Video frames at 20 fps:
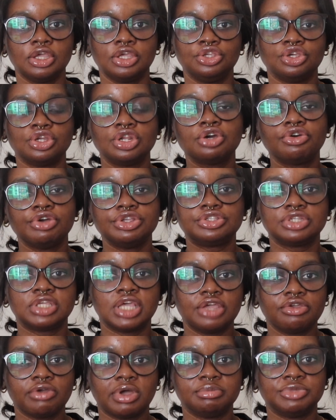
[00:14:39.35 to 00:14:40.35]
You're not going to
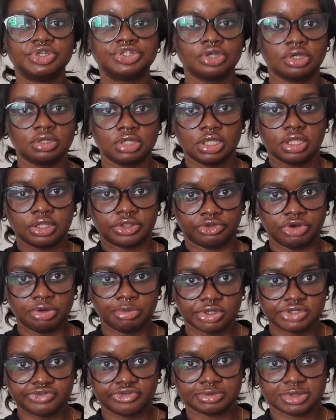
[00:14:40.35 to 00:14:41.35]
get your admission in 3
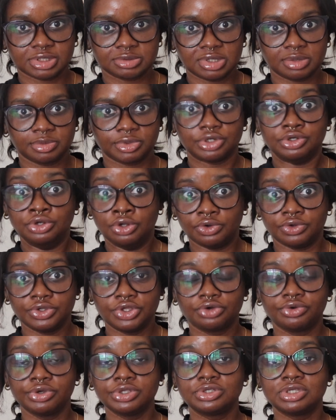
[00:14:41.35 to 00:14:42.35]
months from September. No,
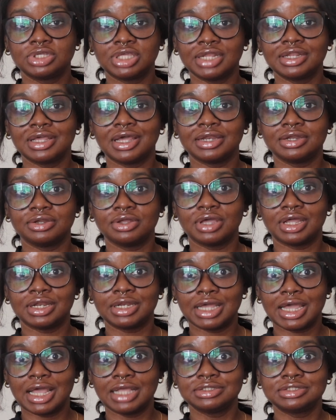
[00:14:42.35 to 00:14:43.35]
you're going to get
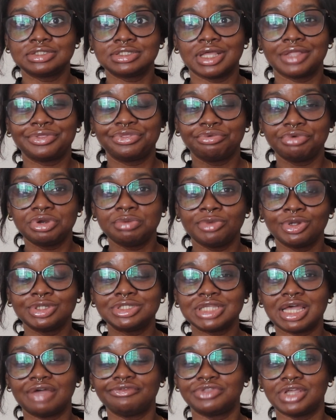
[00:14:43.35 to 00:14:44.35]
an answer 3
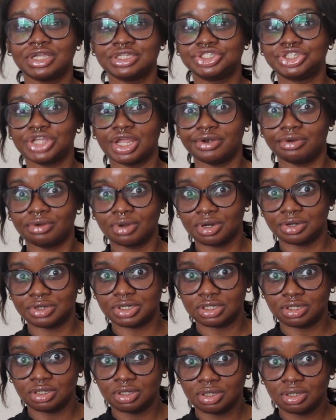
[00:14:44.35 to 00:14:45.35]
months after
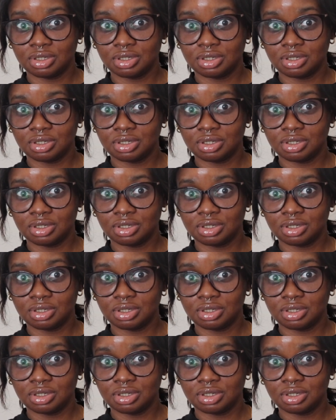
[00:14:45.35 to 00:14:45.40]
January.